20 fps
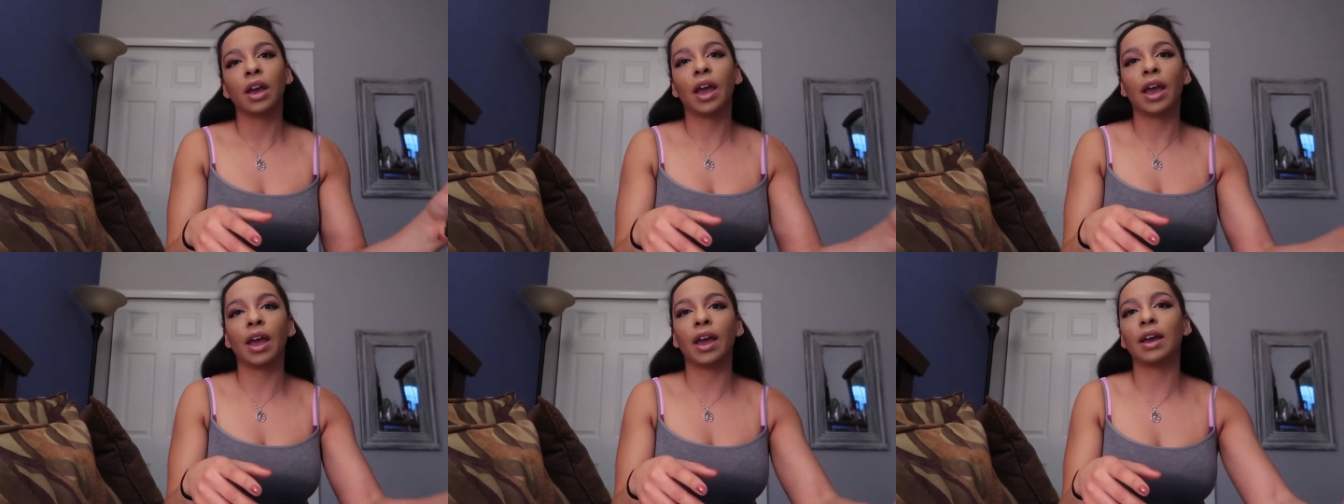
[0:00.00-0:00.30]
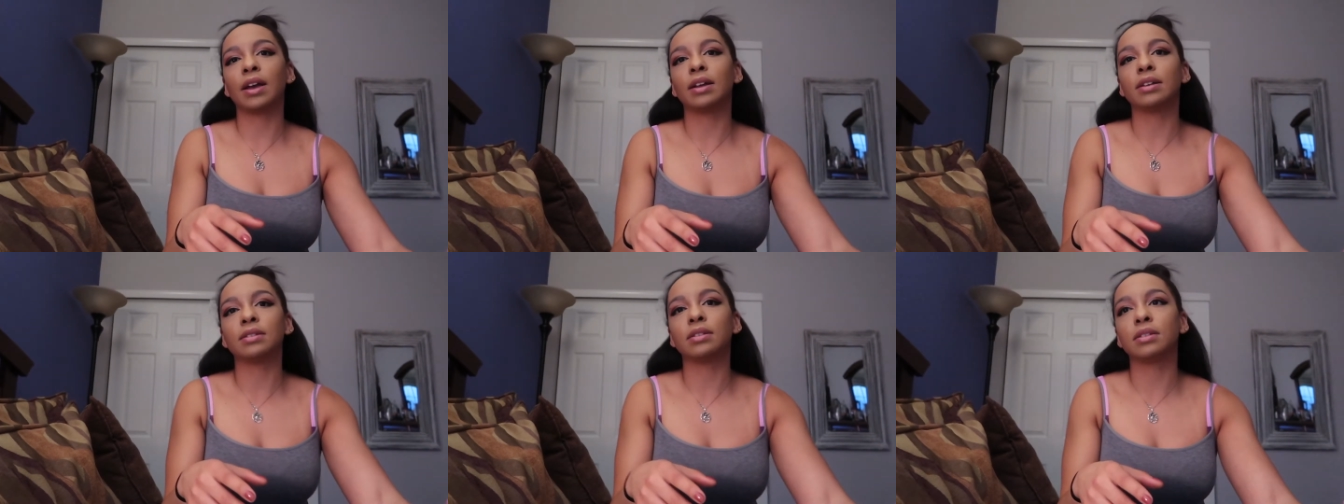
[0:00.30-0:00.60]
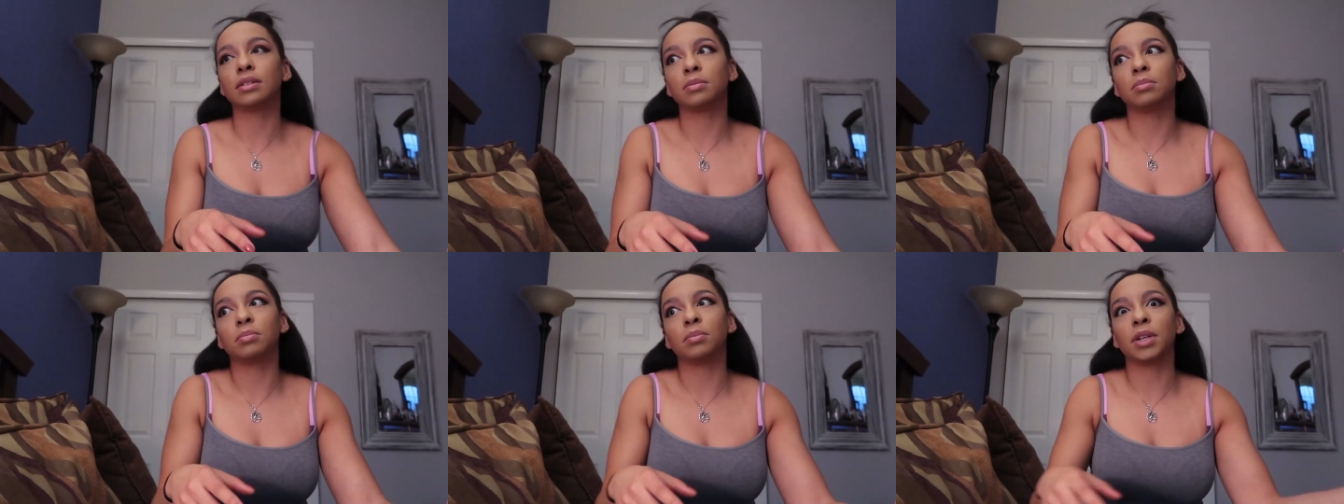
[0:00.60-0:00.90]

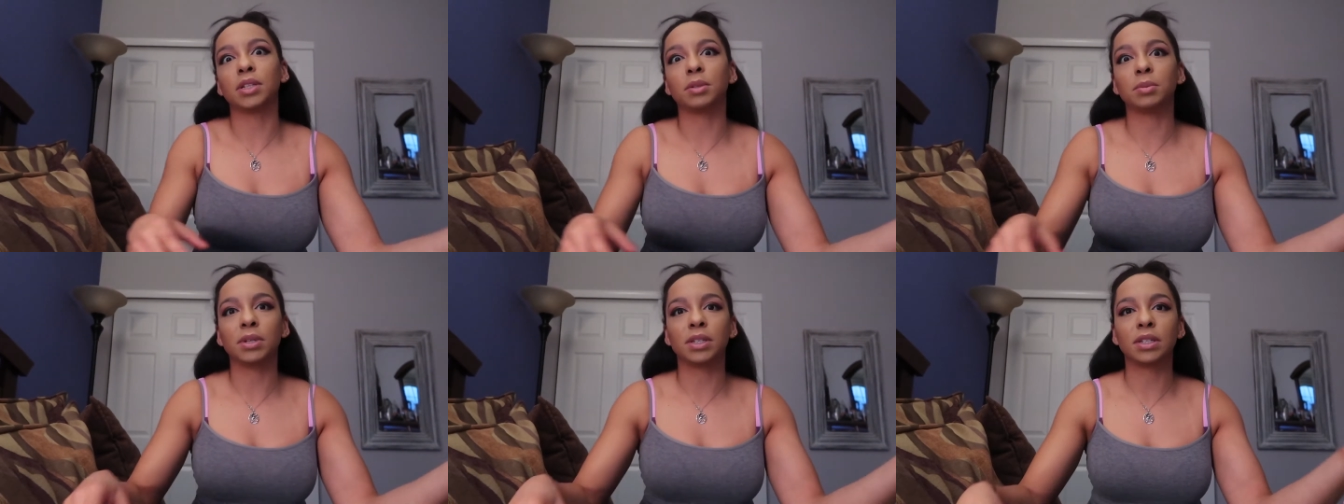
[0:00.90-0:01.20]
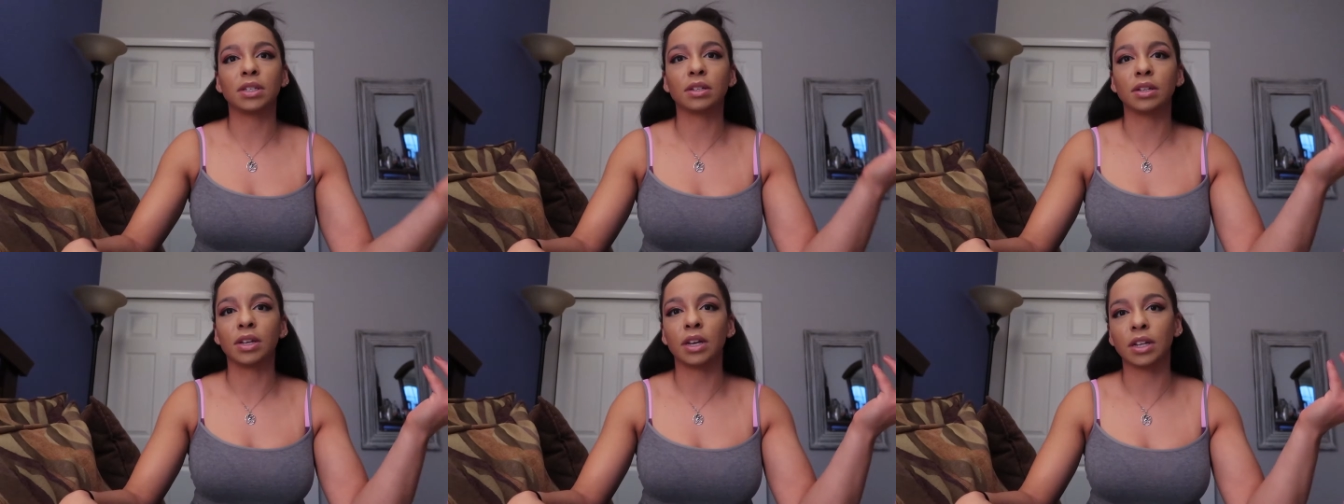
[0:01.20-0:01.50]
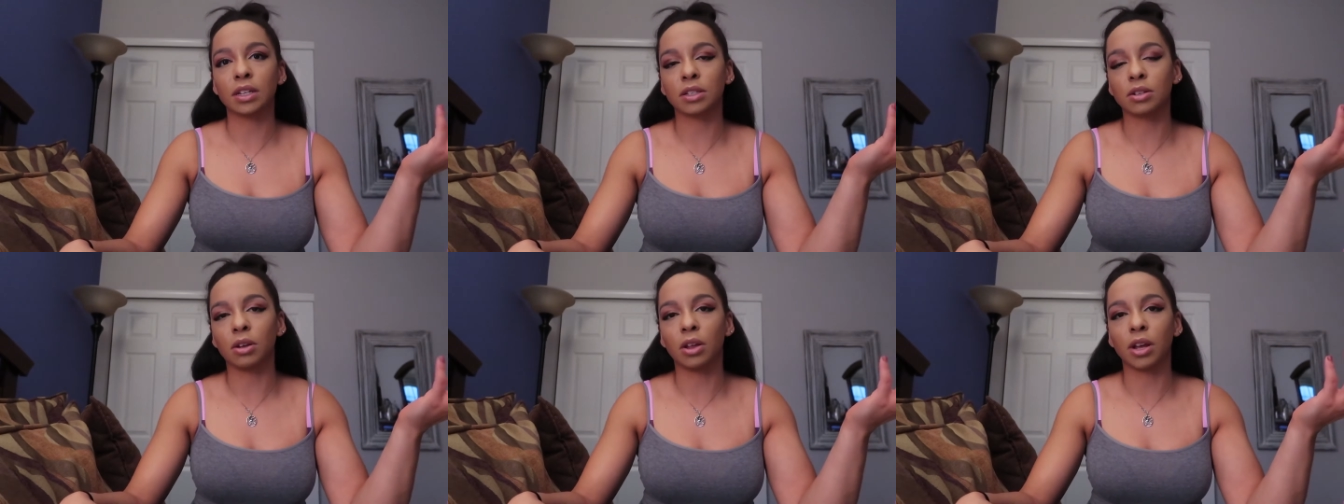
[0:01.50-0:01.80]
and that's
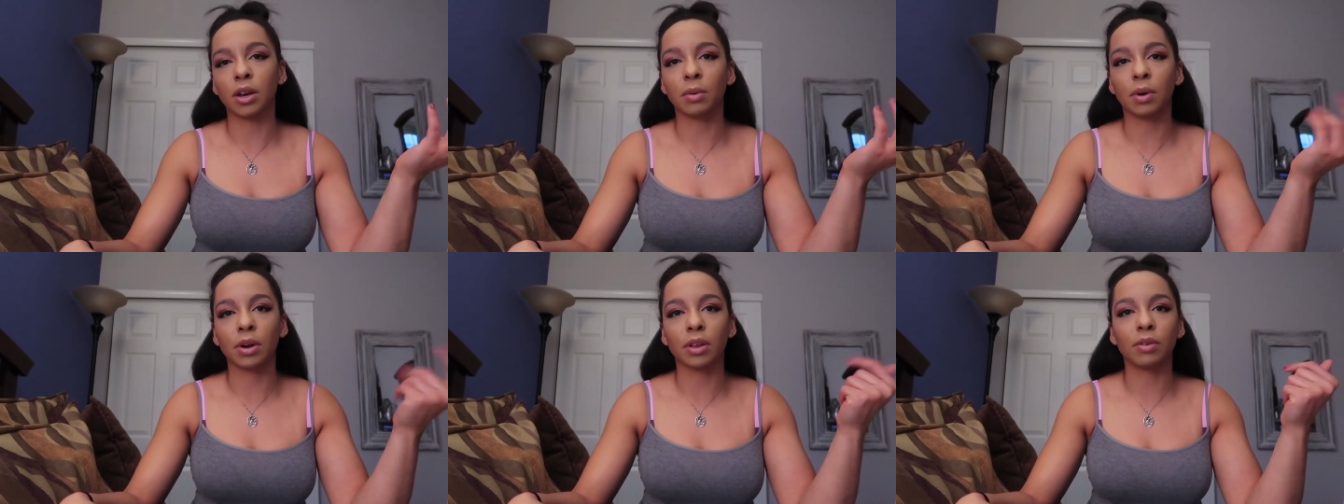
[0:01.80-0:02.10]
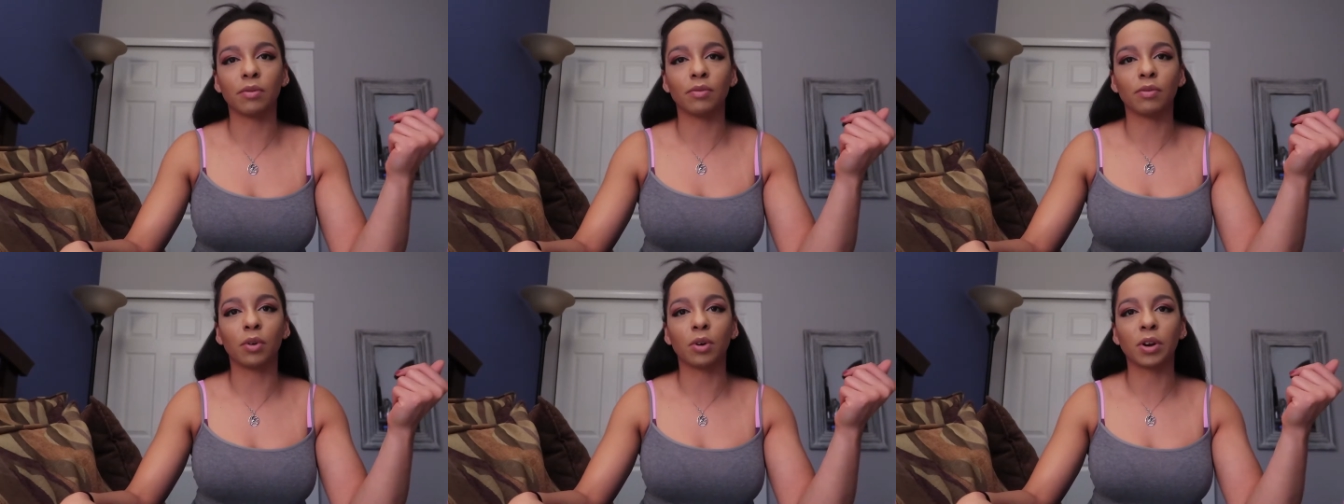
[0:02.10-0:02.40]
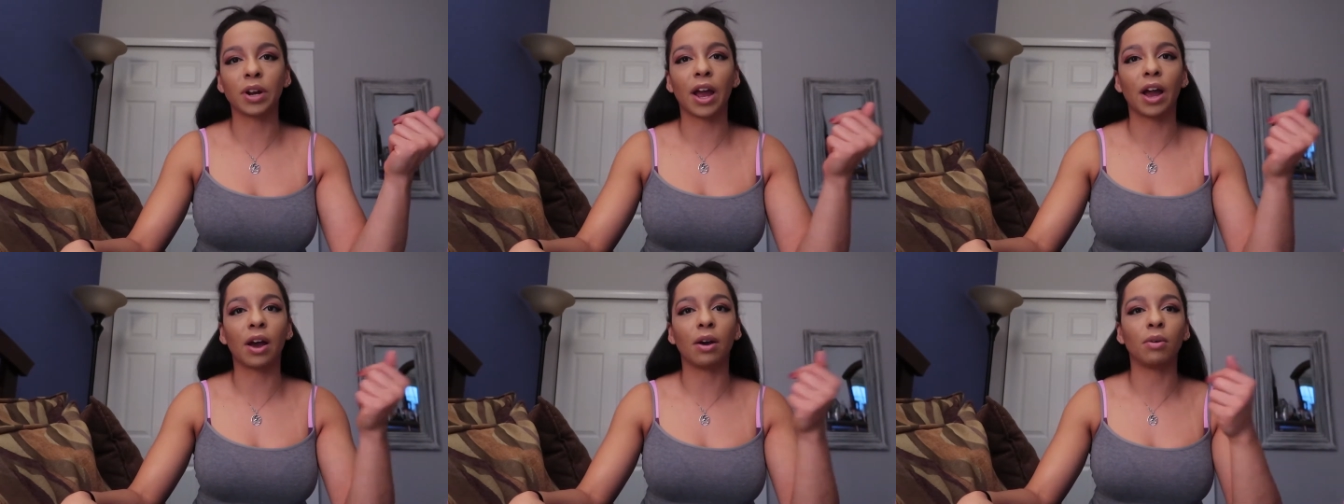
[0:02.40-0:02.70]
all I wear them
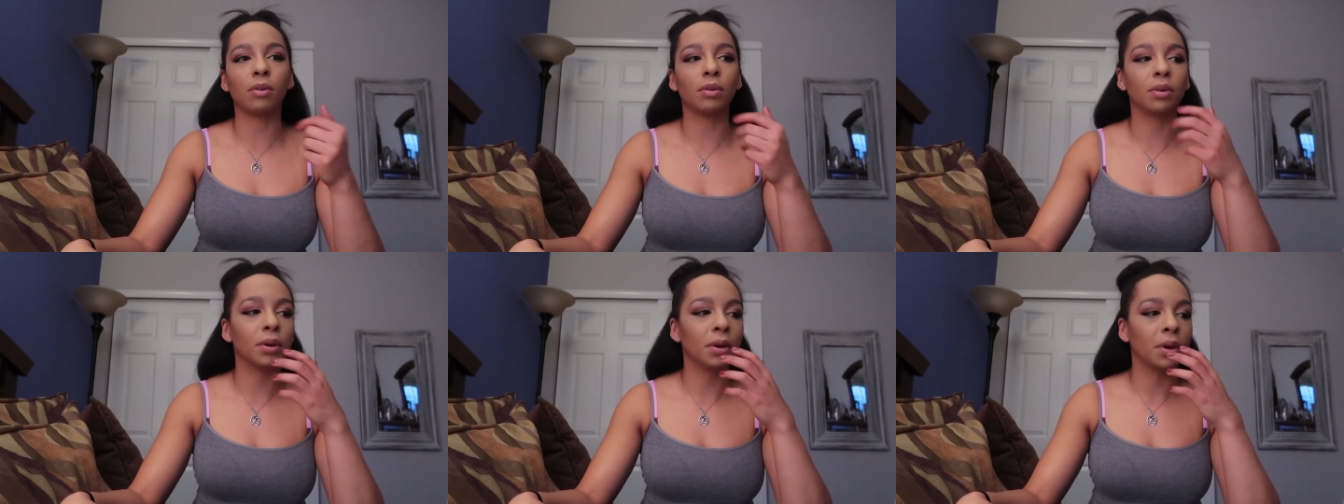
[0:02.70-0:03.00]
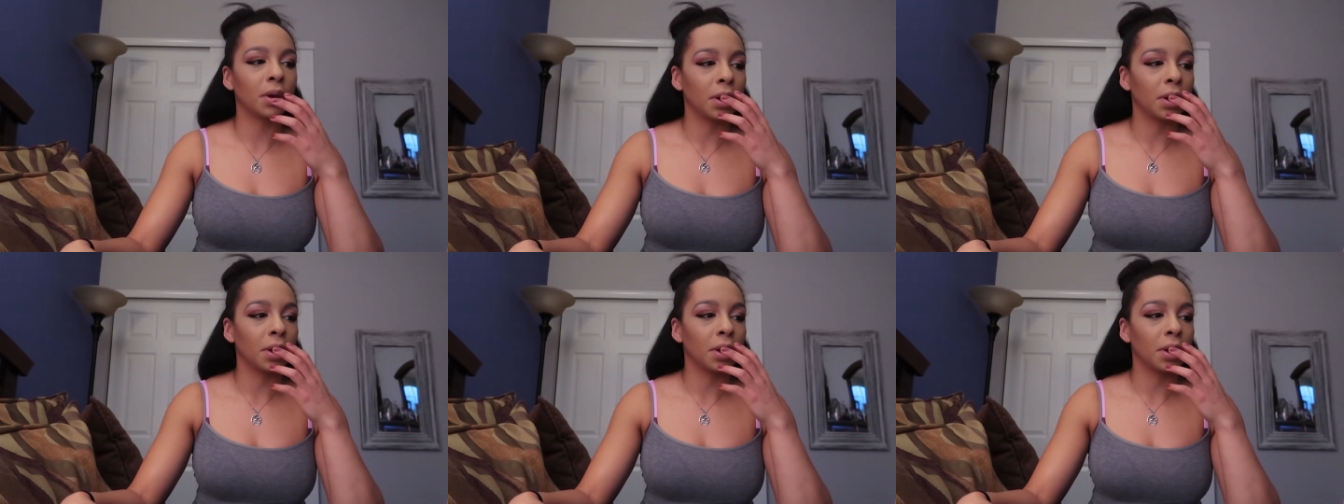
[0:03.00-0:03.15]
for now.